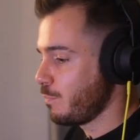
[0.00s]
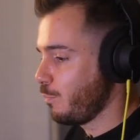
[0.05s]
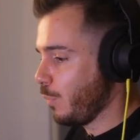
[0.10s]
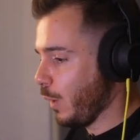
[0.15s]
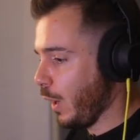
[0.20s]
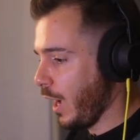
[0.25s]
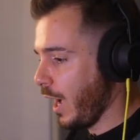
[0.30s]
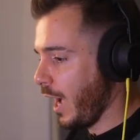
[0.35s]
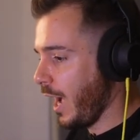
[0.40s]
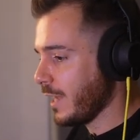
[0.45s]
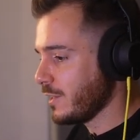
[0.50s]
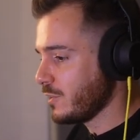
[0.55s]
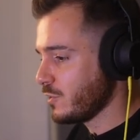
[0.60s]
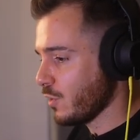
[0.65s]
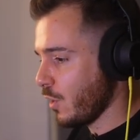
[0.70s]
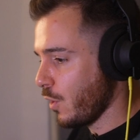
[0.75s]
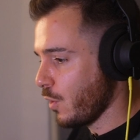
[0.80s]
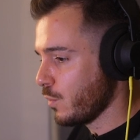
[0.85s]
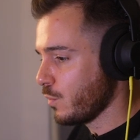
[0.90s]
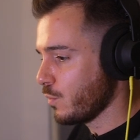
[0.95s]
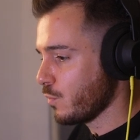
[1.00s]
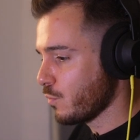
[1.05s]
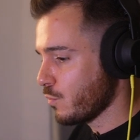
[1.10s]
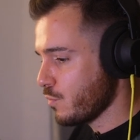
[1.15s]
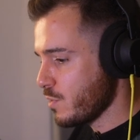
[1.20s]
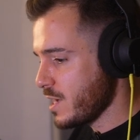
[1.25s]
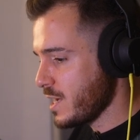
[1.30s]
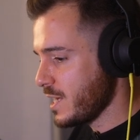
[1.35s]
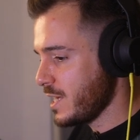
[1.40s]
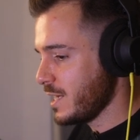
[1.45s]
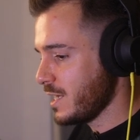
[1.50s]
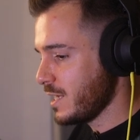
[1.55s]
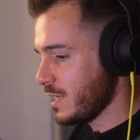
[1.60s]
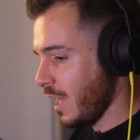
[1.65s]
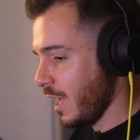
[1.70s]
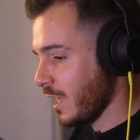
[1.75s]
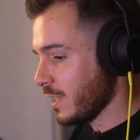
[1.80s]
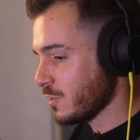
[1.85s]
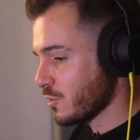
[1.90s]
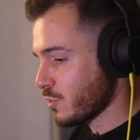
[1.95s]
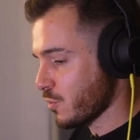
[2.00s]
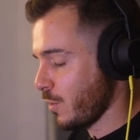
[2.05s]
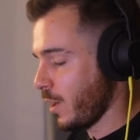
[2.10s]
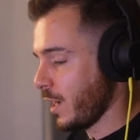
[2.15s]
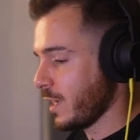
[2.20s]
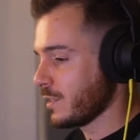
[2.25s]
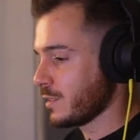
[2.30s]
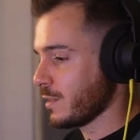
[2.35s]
but I don't really like trying